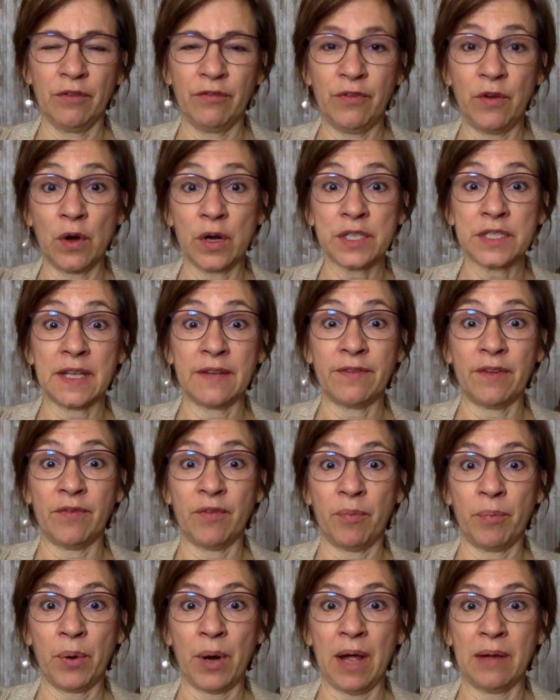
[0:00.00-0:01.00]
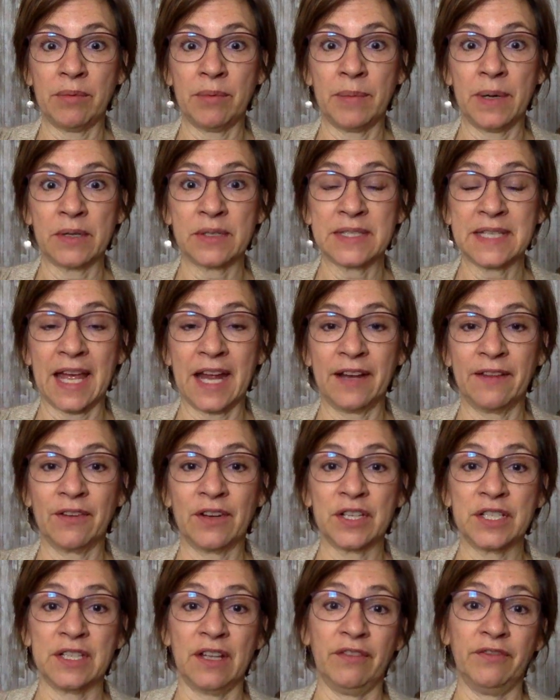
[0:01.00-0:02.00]
focus off of a problem outside of
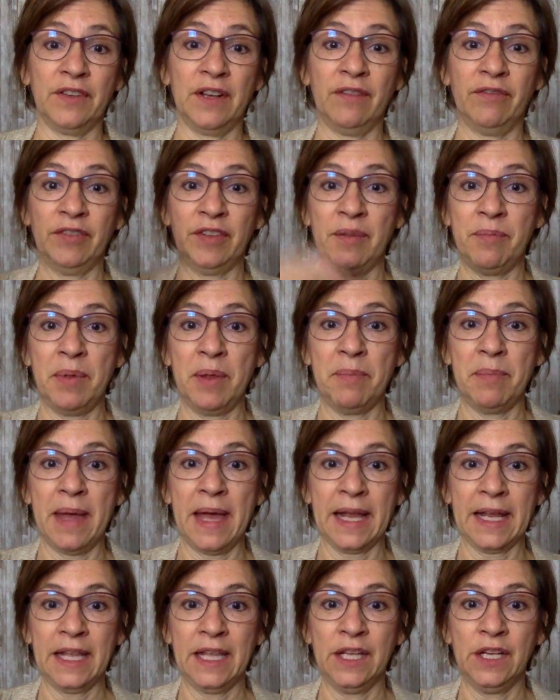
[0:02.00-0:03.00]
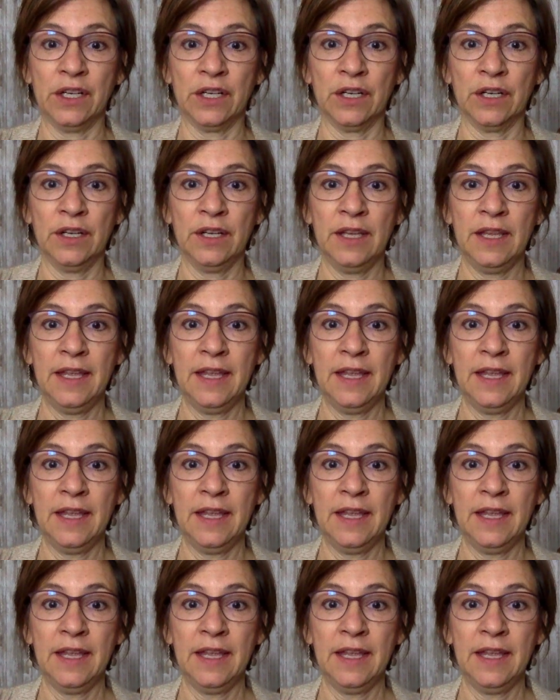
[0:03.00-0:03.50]
yourself and flipping back here